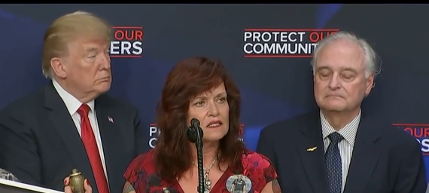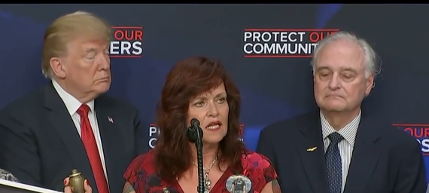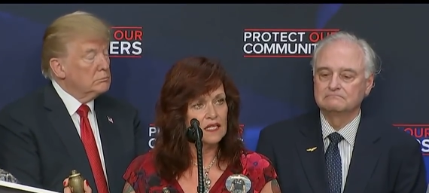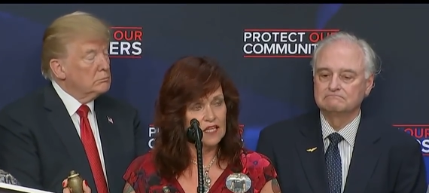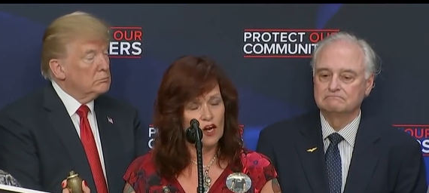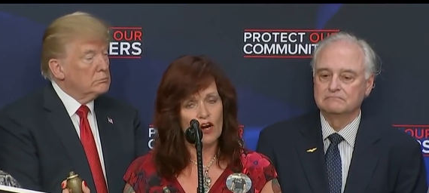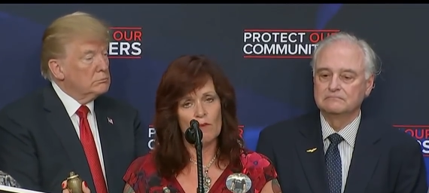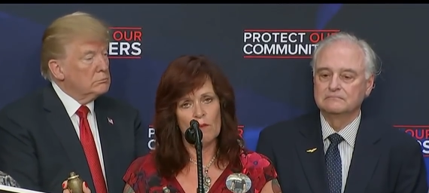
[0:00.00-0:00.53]

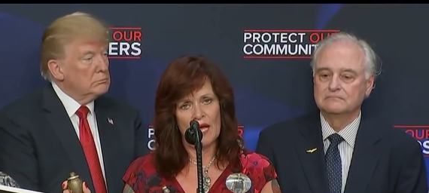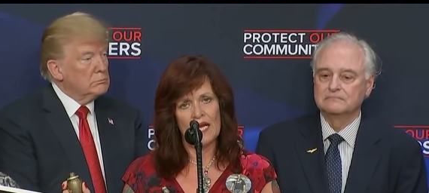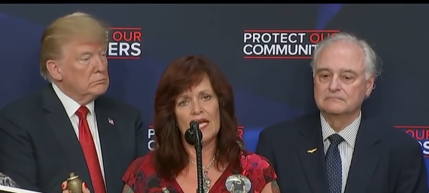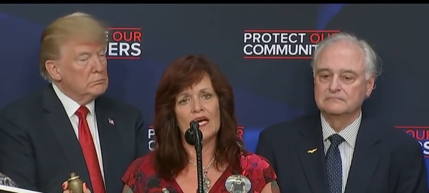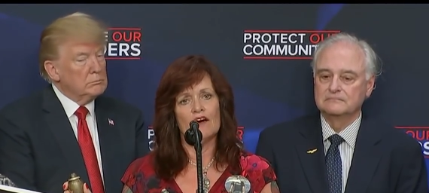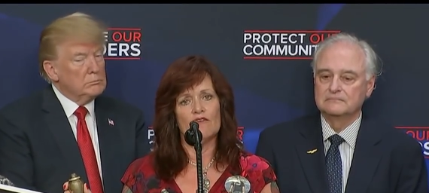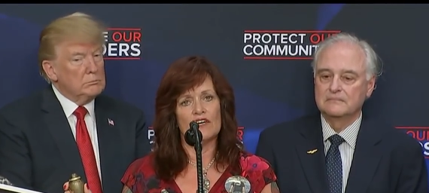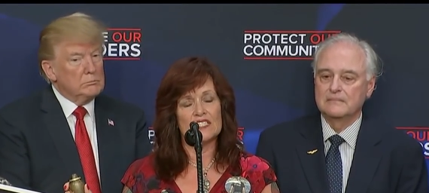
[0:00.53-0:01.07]
Speaker 1: That there are
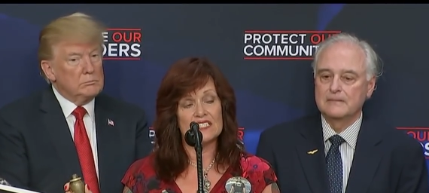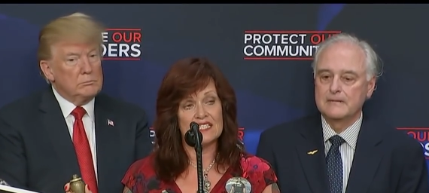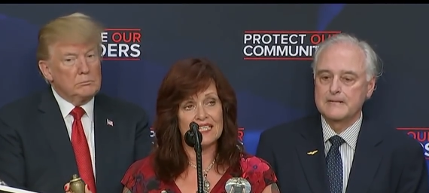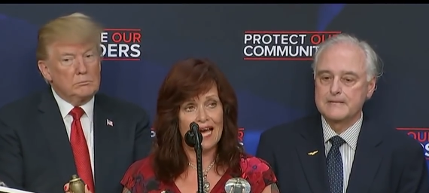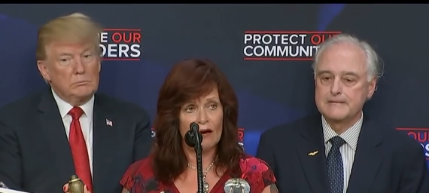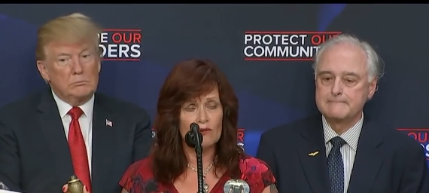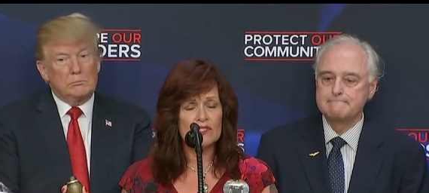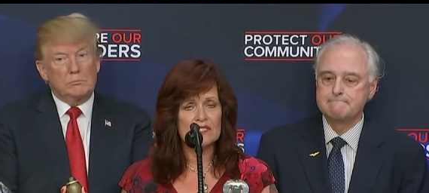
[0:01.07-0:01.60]
many of us,
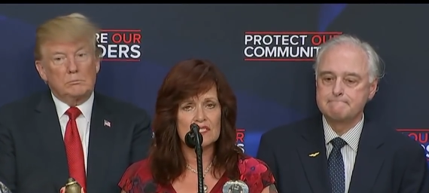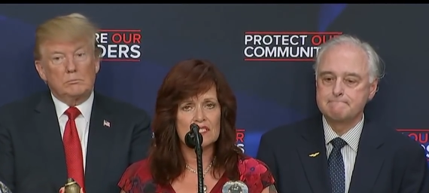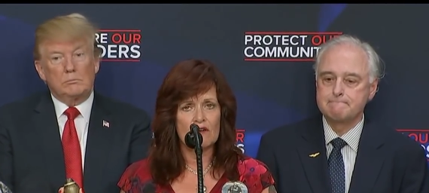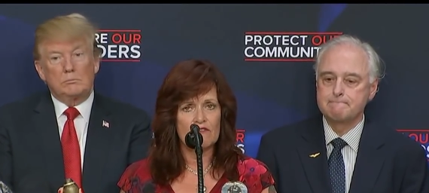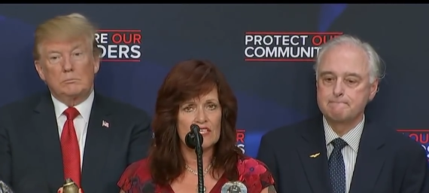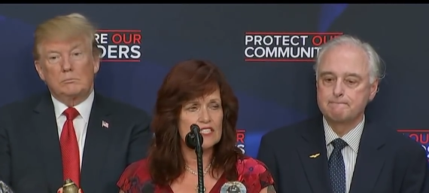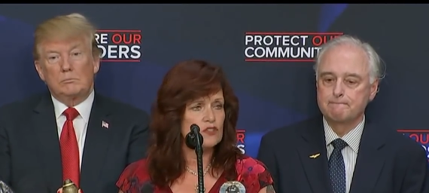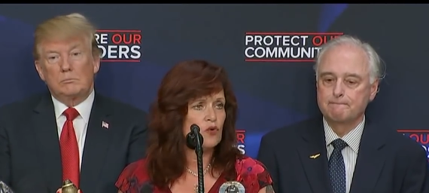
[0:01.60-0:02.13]
thousands
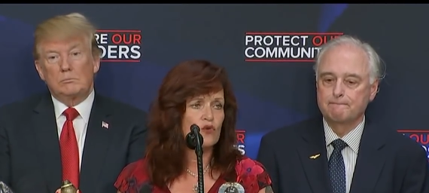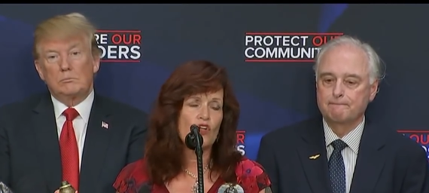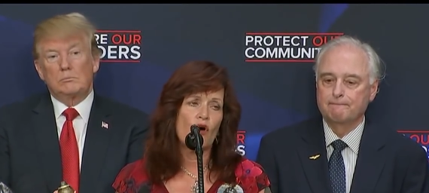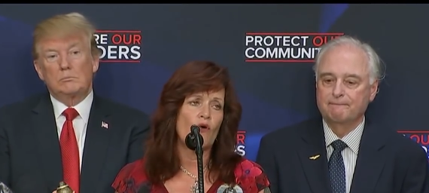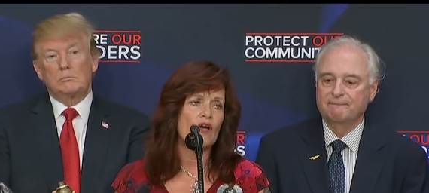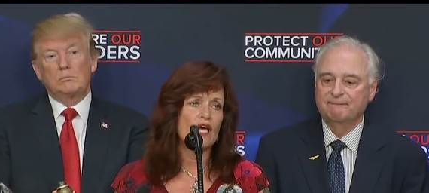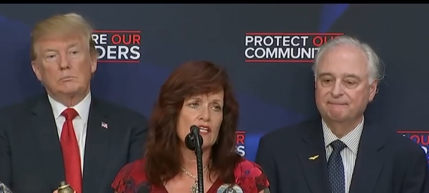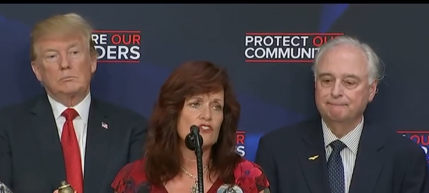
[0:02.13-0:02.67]
of us, who
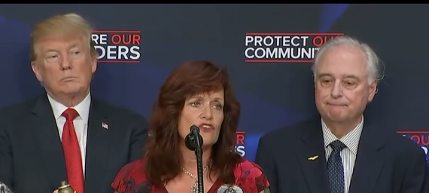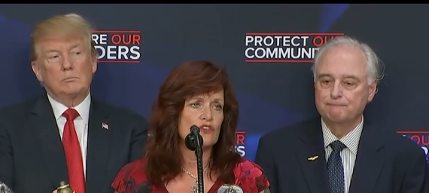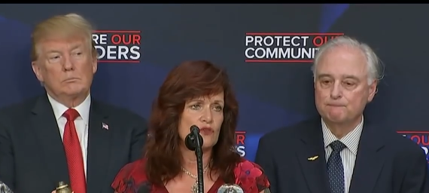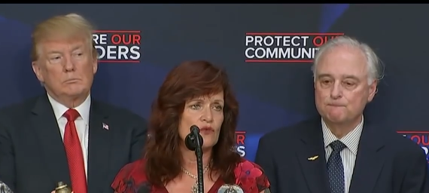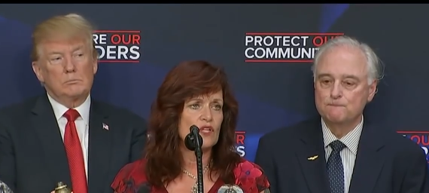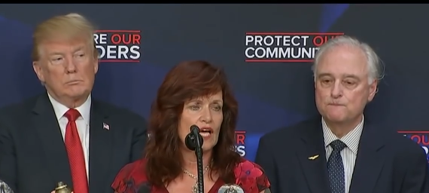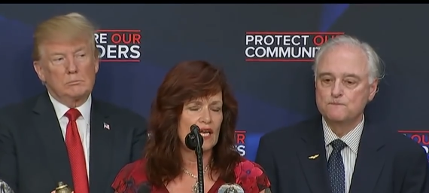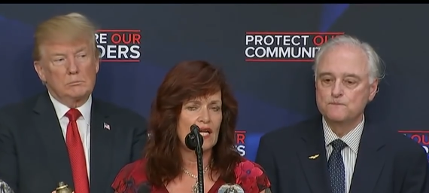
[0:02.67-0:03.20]
don't get to
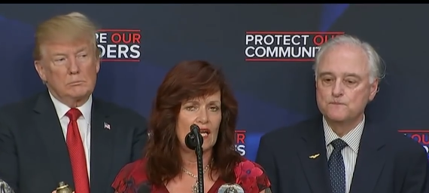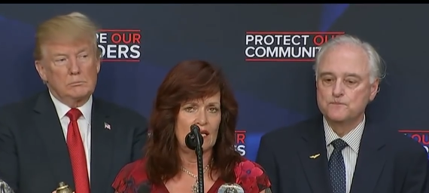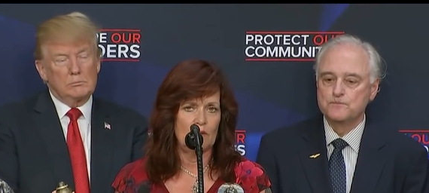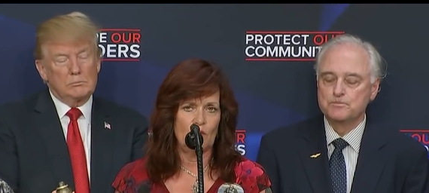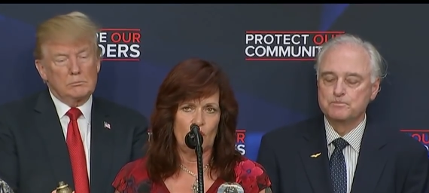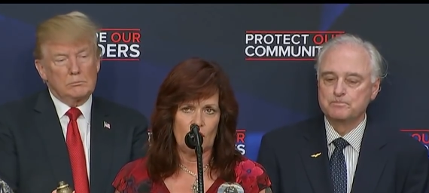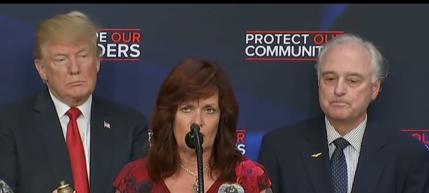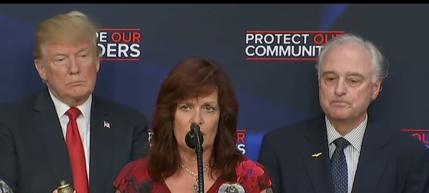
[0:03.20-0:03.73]
do that
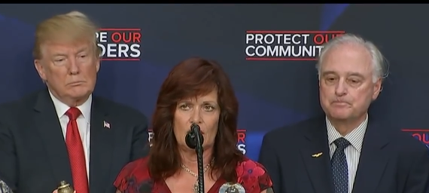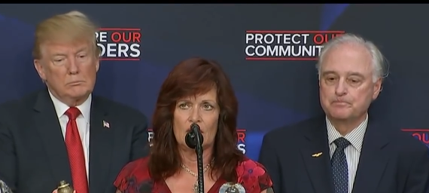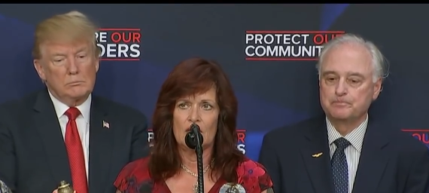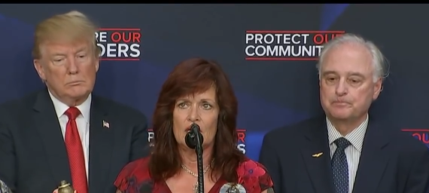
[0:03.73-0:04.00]
anymore.